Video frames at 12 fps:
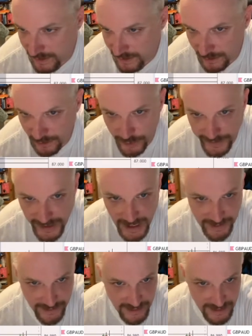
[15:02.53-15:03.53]
A lot of
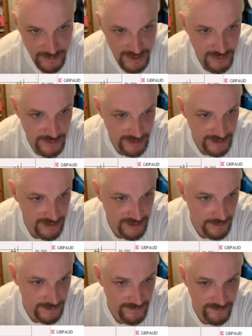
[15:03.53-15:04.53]
candles in between this, to
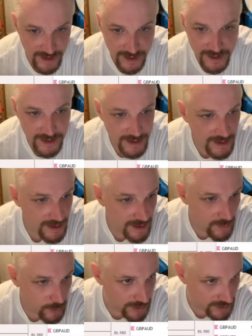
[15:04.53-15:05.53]
be fair,
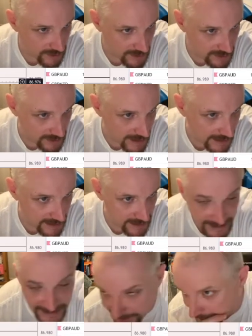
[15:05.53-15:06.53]
but you'll get
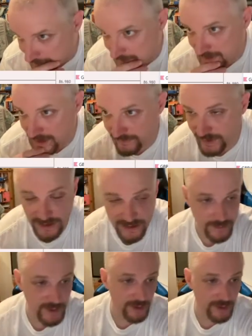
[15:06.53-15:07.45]
the gist of this, to be